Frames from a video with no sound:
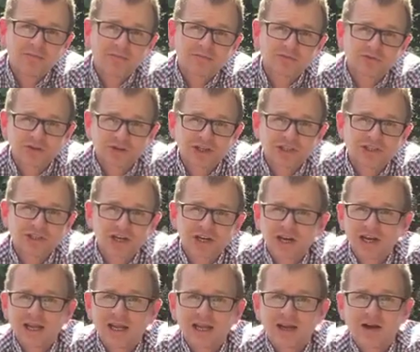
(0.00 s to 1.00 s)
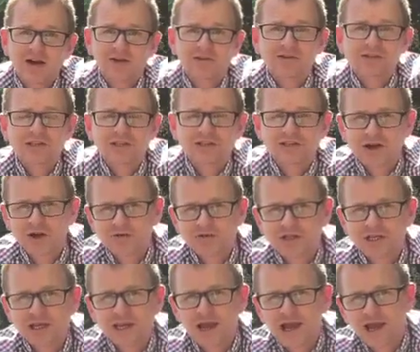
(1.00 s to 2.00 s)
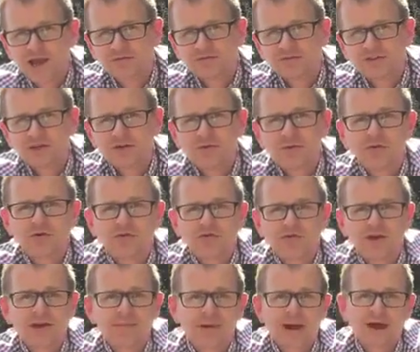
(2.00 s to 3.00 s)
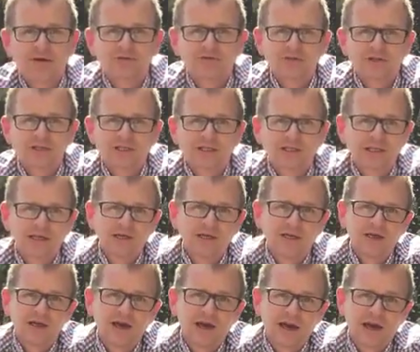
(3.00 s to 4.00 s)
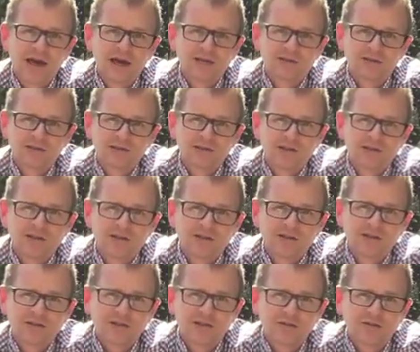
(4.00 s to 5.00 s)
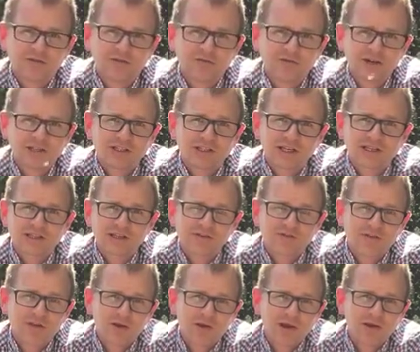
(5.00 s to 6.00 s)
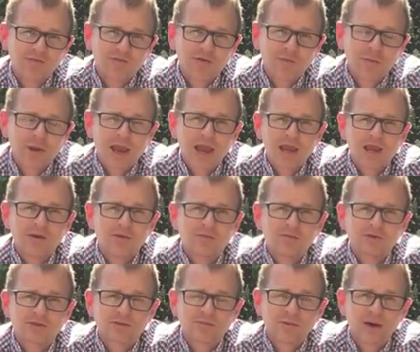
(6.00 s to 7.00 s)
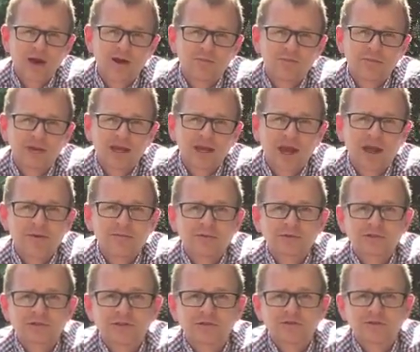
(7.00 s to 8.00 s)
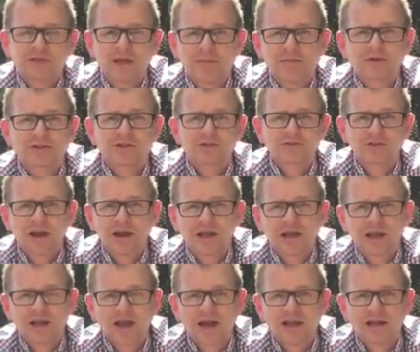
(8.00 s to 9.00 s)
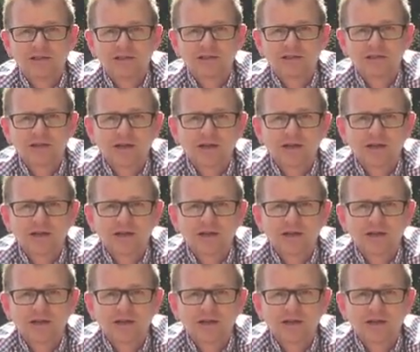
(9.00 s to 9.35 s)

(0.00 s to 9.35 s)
Traditionally, gardens at Chelsea have 2 or 3 boundaries, and the 360 viewing for me was about being able to demonstrate and